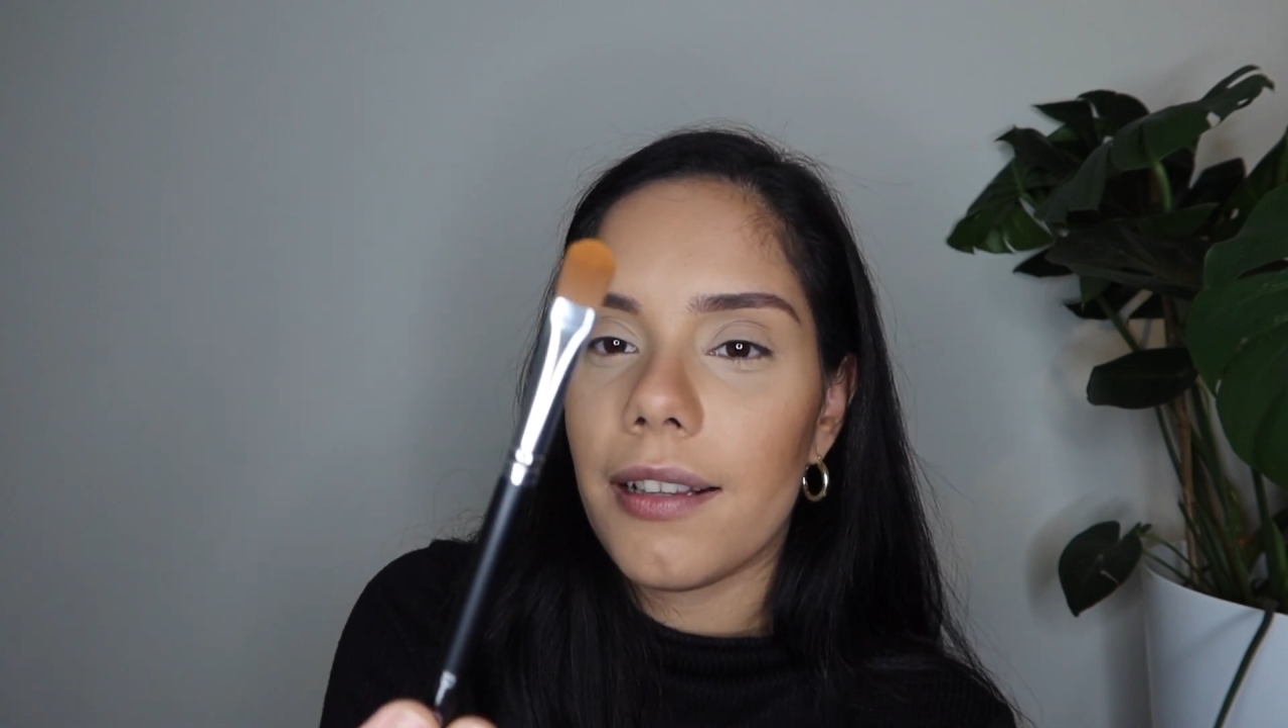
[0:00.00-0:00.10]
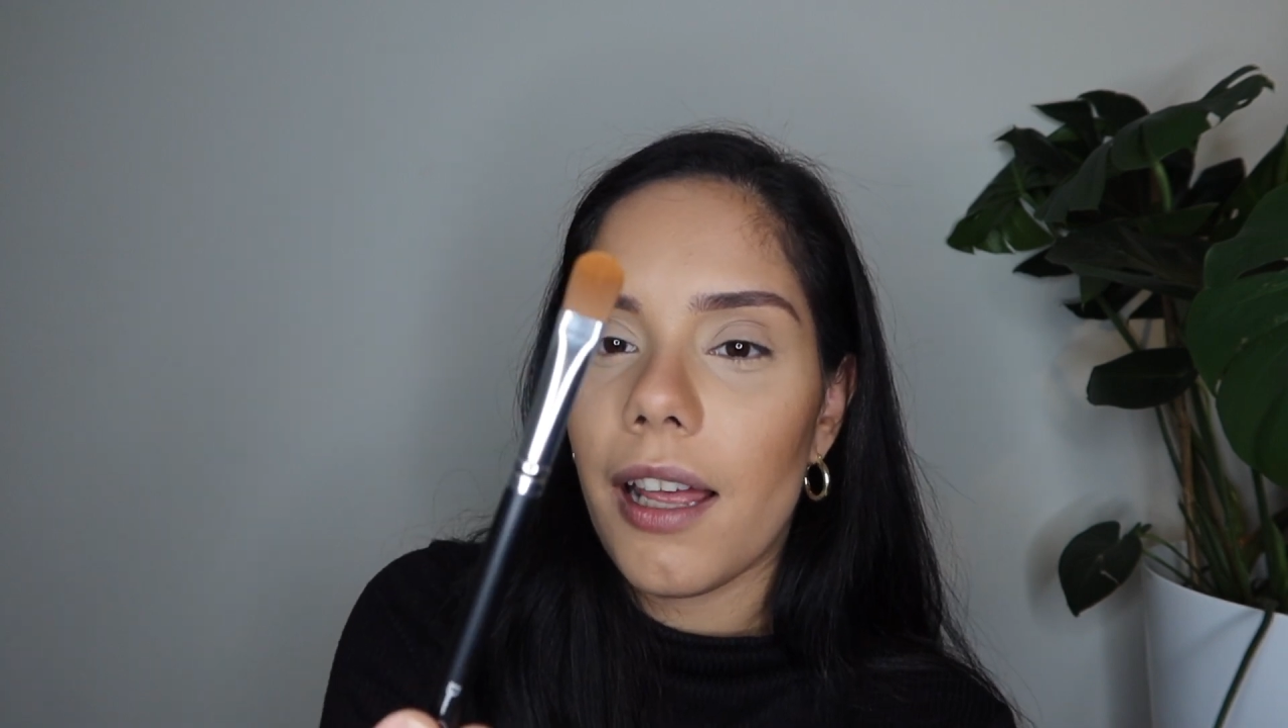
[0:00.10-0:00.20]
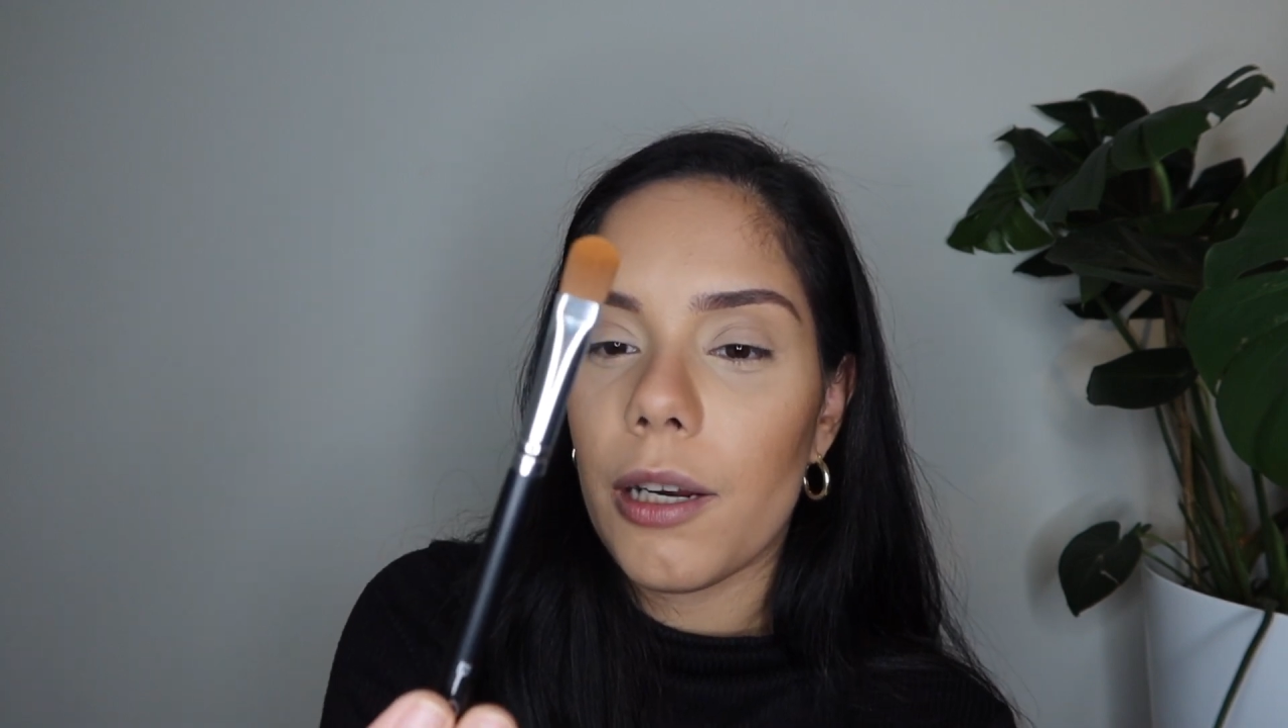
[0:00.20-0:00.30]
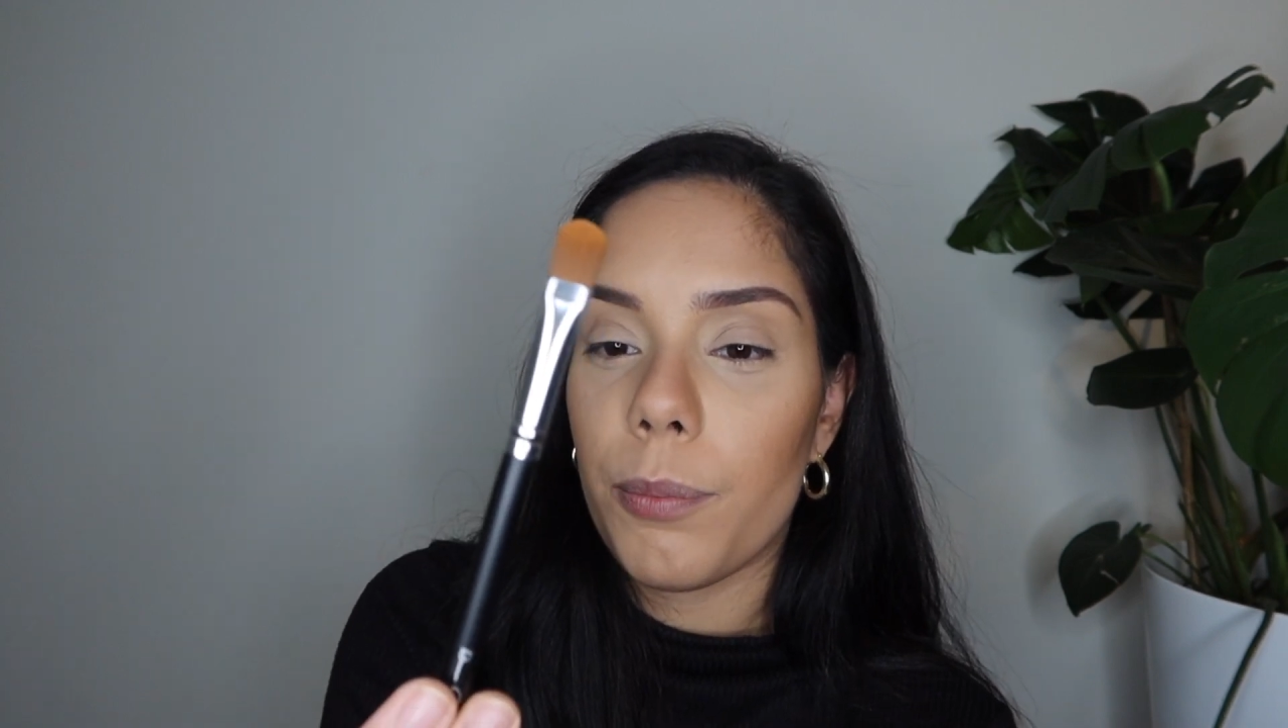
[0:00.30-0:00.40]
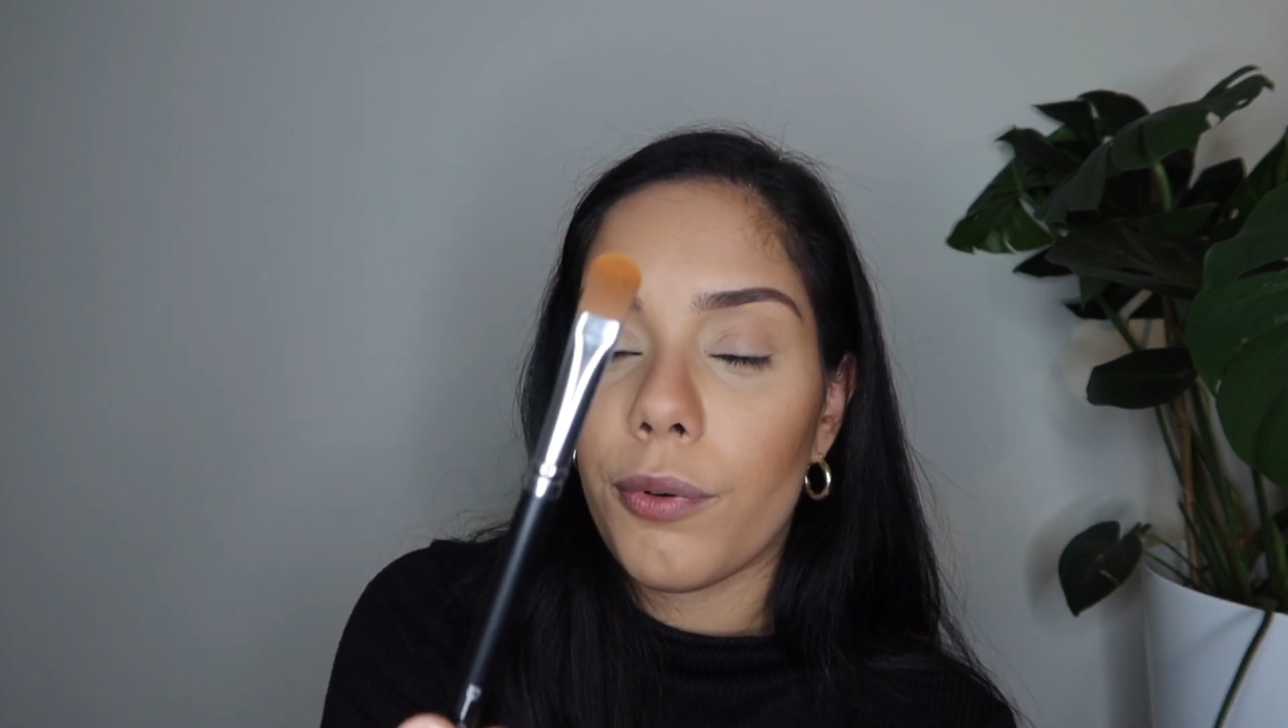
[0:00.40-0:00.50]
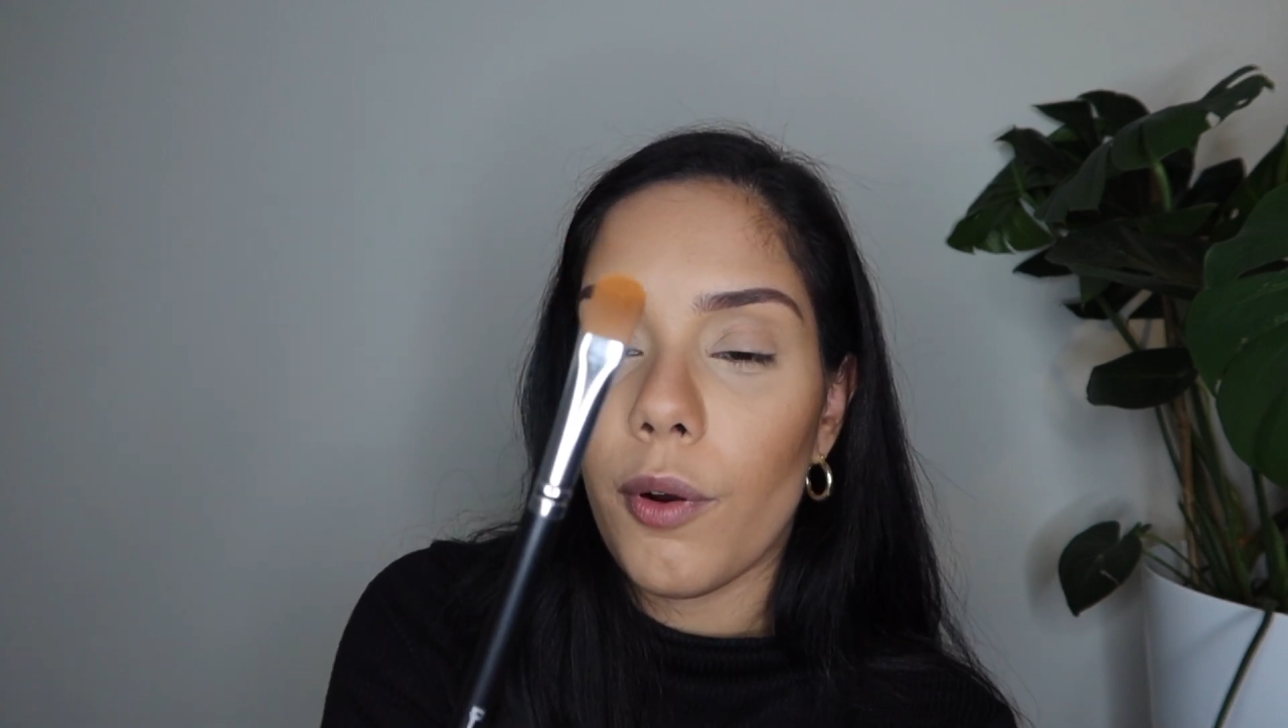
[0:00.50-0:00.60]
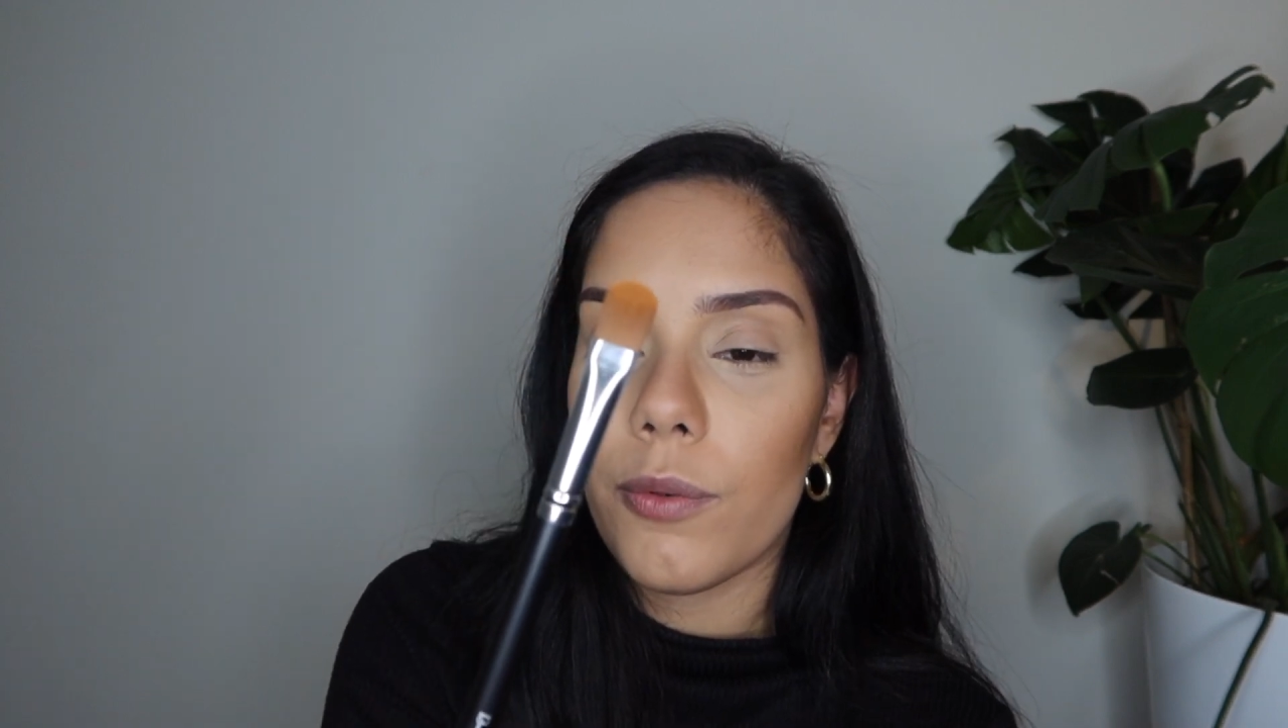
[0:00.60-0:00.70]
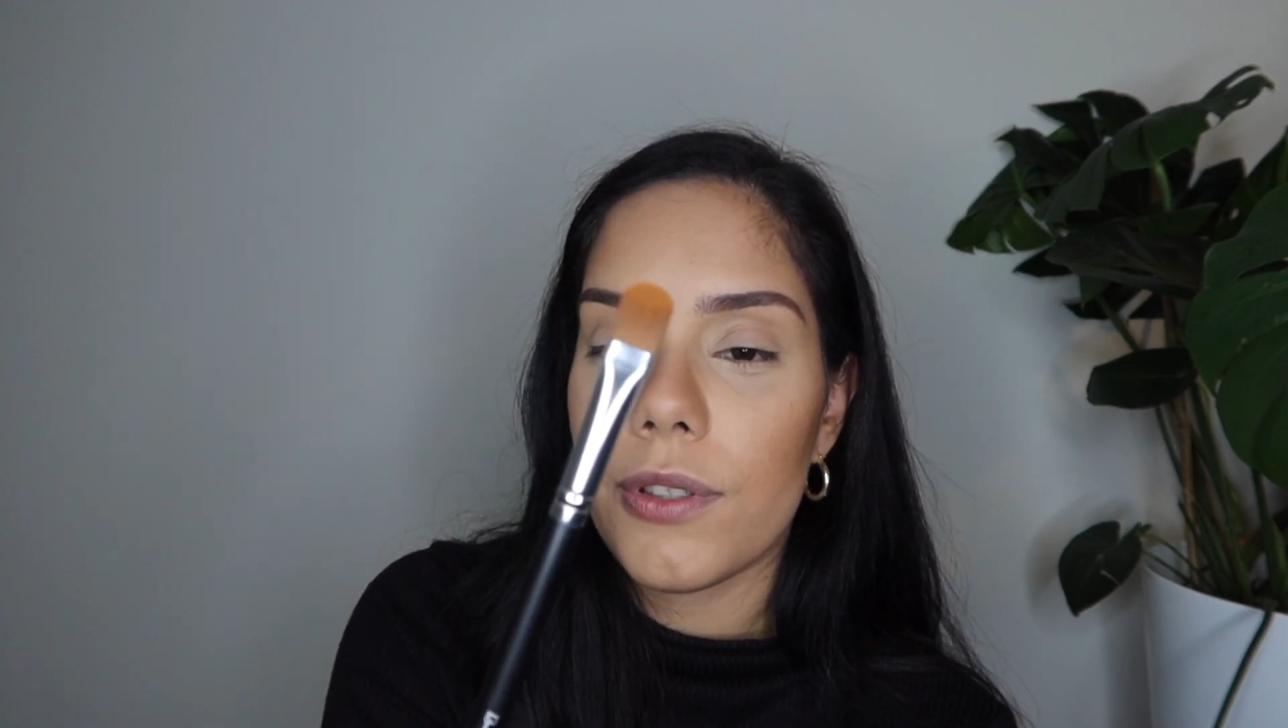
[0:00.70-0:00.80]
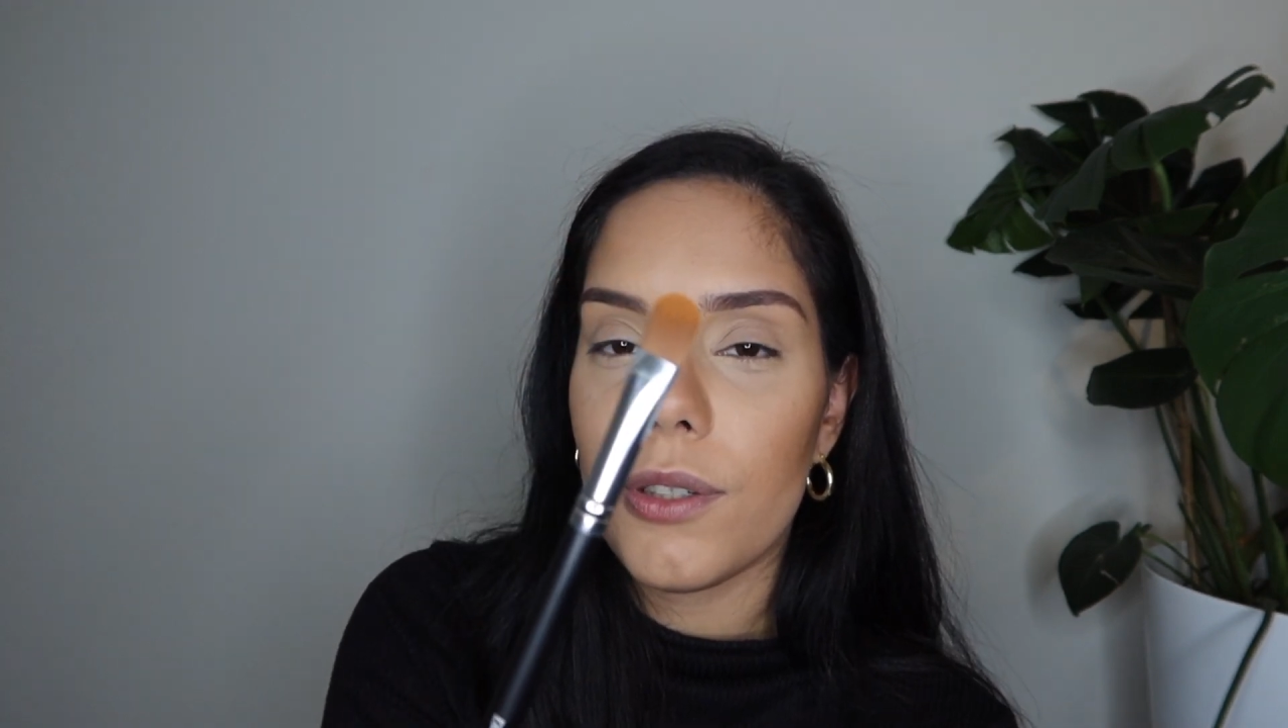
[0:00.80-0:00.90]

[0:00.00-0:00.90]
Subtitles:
lot of pros